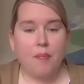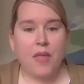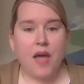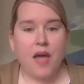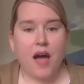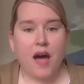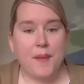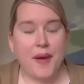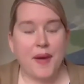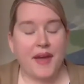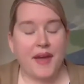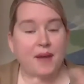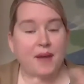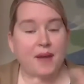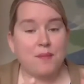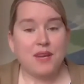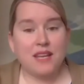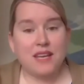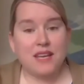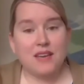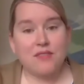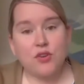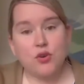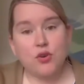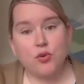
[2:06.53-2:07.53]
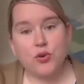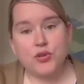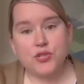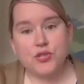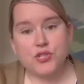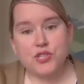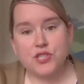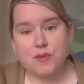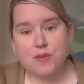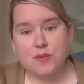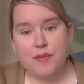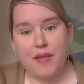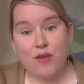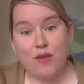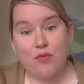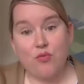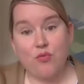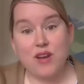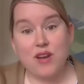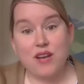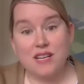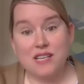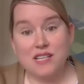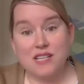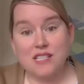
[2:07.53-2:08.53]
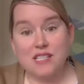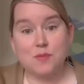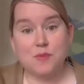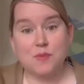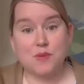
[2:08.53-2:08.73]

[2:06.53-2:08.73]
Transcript: And I'm going to give you also some really really